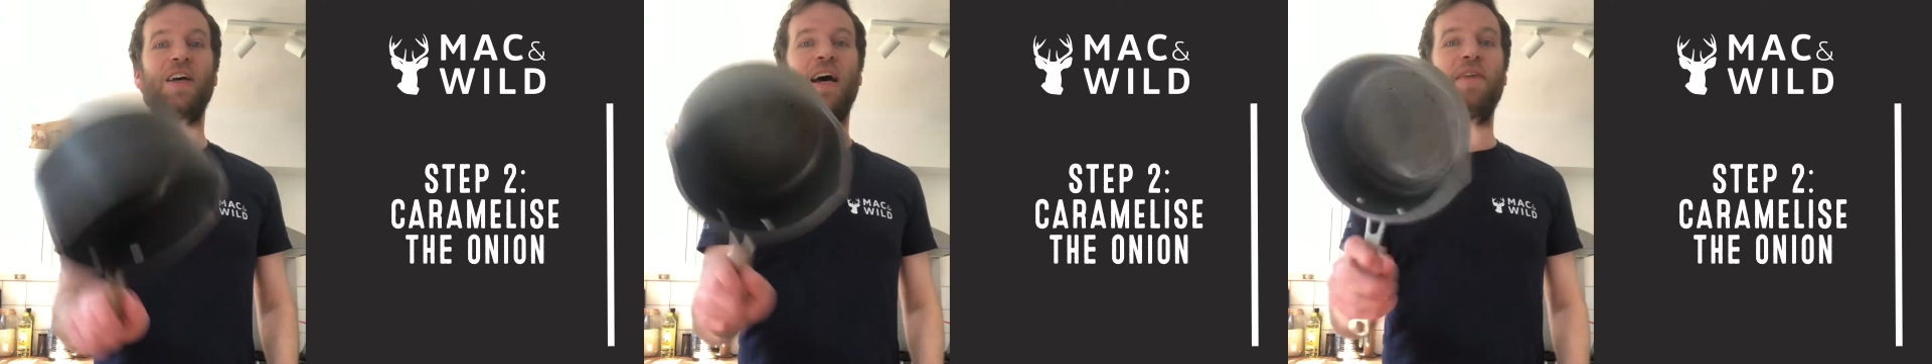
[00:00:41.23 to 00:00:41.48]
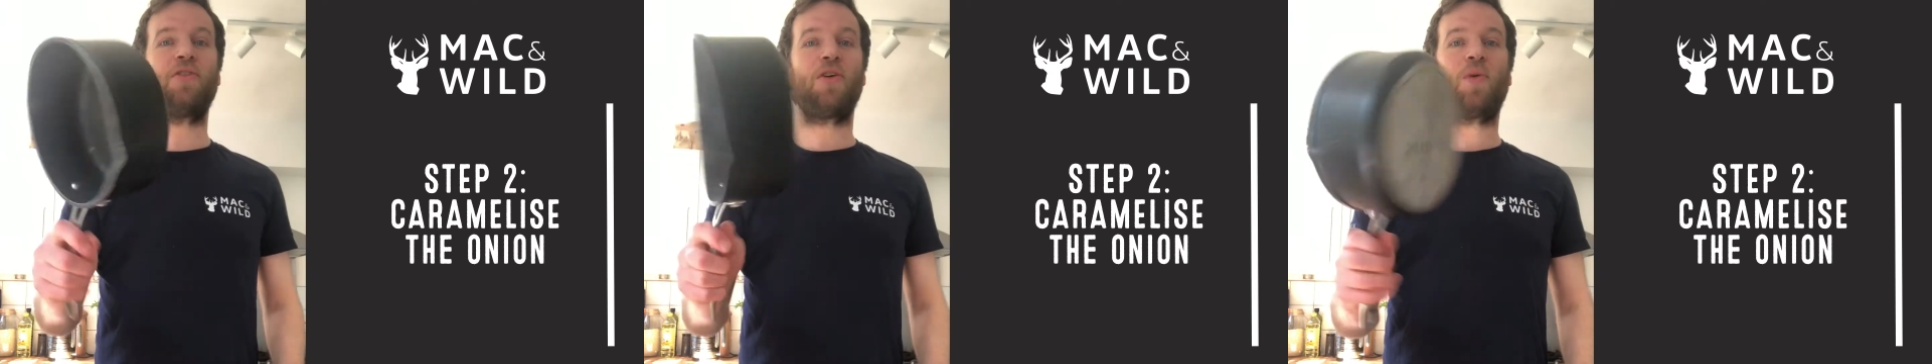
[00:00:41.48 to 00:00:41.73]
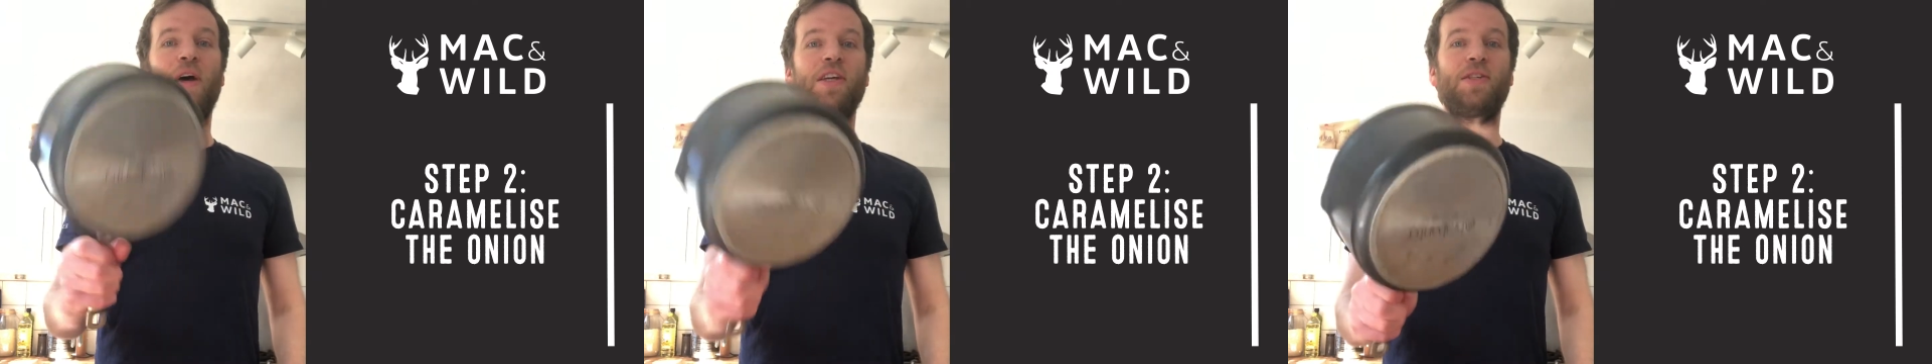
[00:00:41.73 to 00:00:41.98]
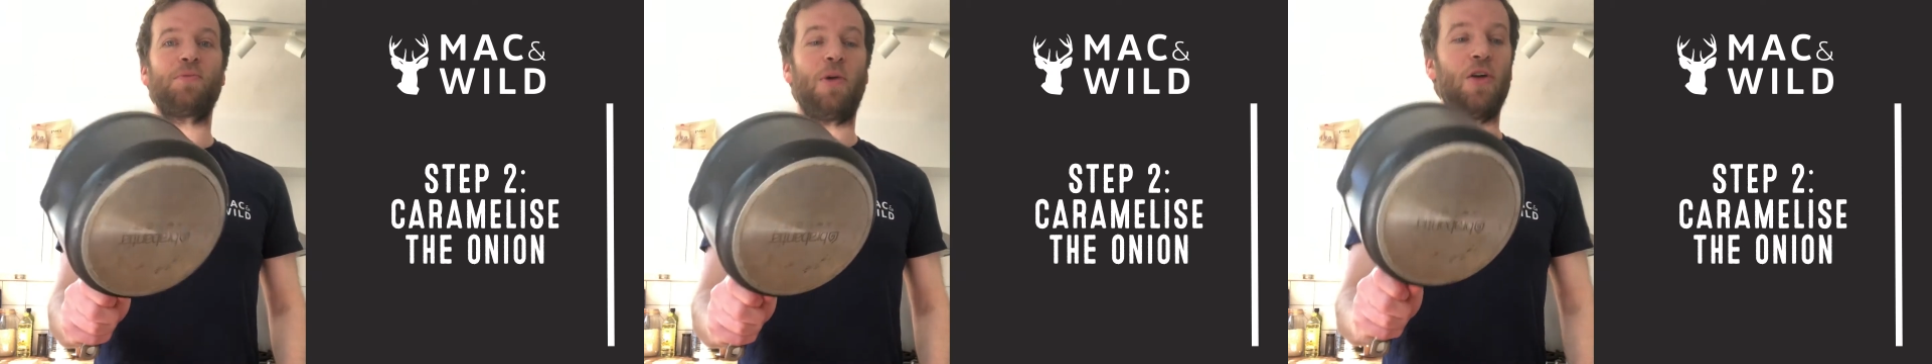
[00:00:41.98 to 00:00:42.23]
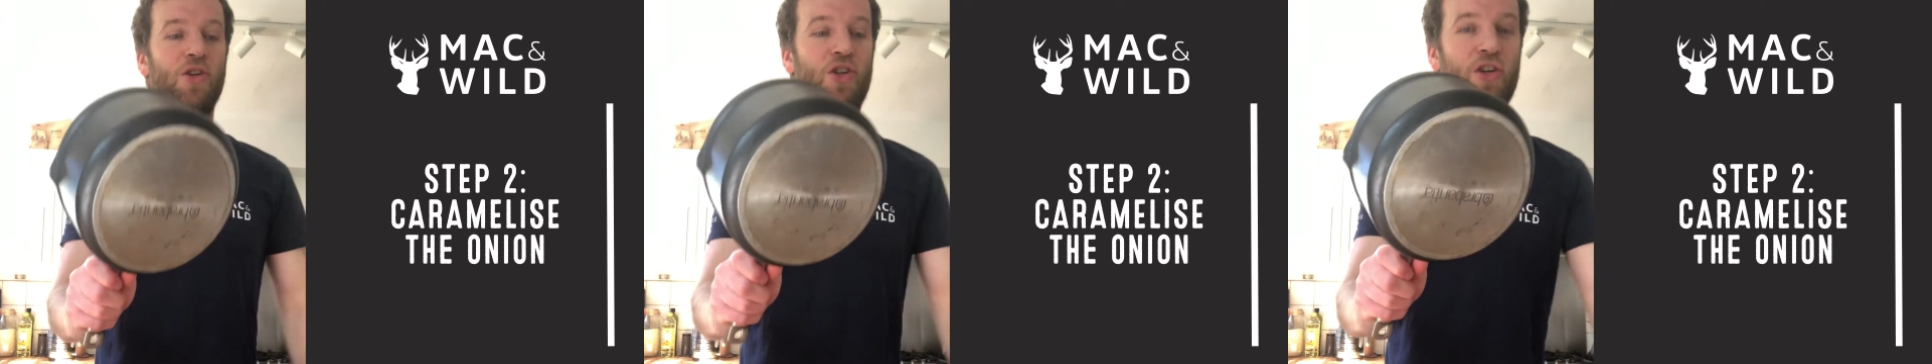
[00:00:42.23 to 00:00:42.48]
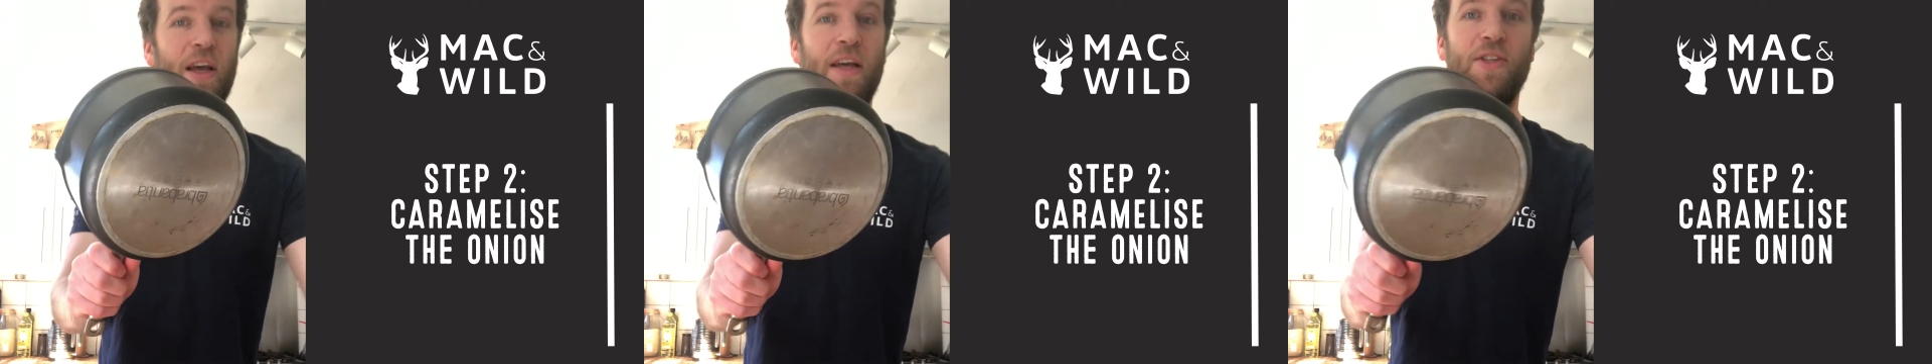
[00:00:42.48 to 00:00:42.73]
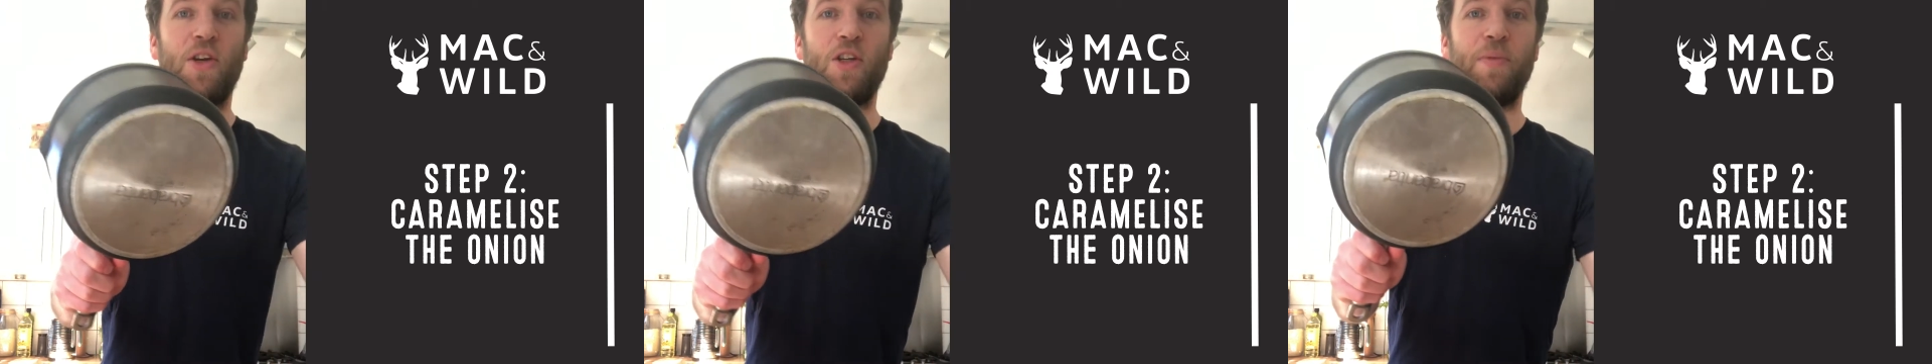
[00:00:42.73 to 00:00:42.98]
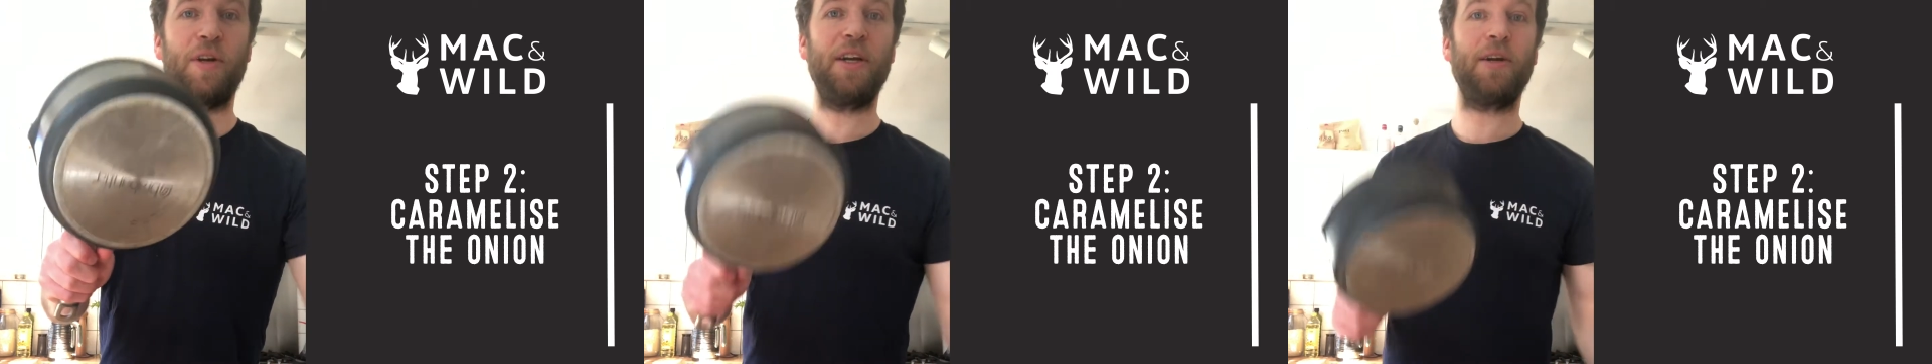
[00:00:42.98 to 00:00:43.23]
I've got quite a small
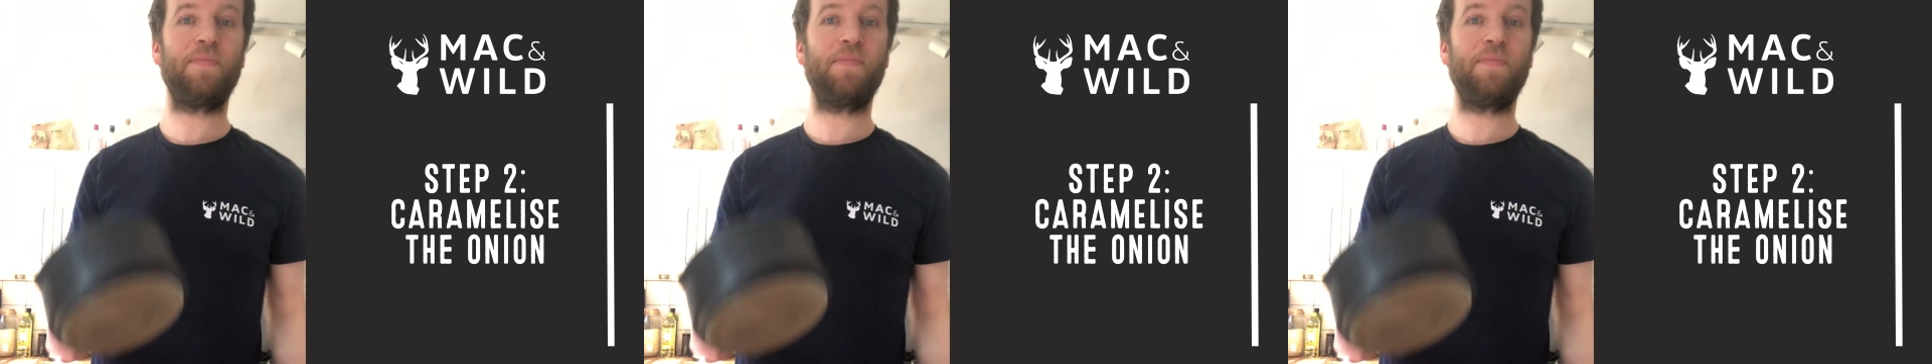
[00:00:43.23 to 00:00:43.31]
saucepan here.